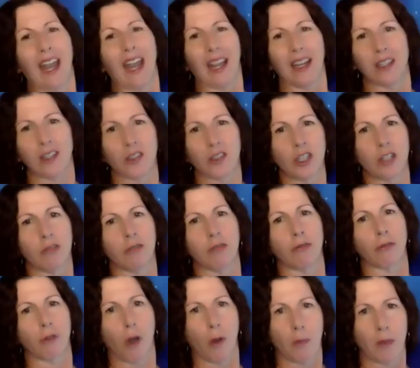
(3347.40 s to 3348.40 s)
energy
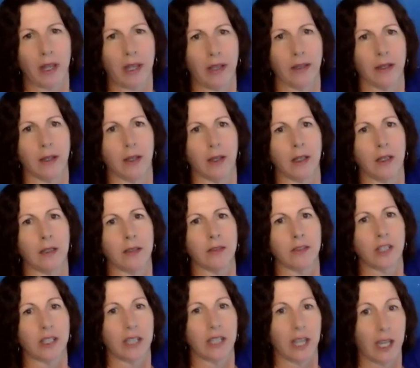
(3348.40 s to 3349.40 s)
from it
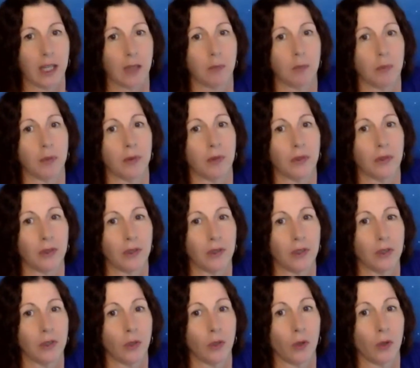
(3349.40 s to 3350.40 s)
to keep
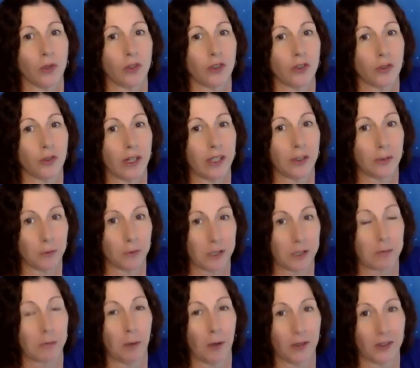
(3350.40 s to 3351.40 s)
your stress
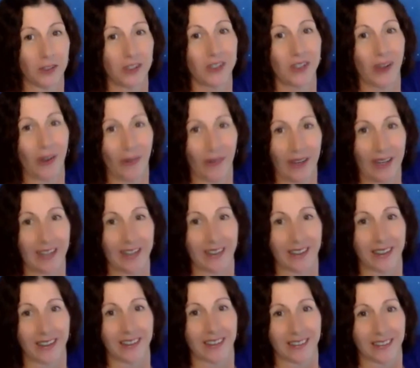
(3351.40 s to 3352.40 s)
response going,
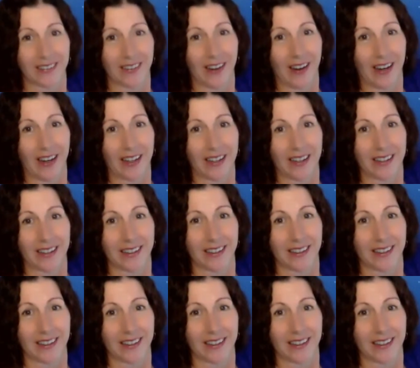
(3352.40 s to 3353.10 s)
right?